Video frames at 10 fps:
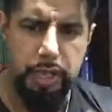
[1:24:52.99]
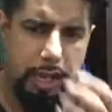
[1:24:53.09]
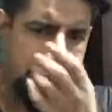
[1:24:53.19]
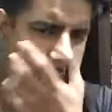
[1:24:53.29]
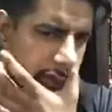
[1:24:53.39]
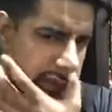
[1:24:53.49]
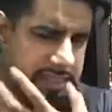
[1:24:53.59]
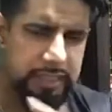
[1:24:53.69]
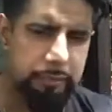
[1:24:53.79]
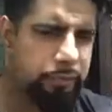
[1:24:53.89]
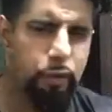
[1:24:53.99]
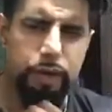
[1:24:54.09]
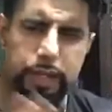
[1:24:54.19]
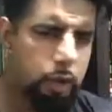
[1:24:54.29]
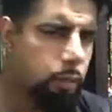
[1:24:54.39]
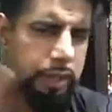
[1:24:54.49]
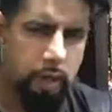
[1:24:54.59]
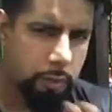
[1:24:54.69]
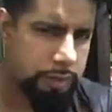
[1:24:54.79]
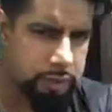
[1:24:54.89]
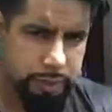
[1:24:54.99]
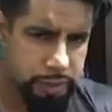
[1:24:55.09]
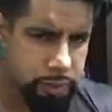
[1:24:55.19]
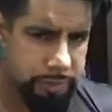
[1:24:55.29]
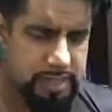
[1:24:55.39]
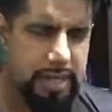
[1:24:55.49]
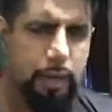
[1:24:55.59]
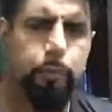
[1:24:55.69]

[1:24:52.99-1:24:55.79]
and I've answered it before, and I don't want to go into it too much now,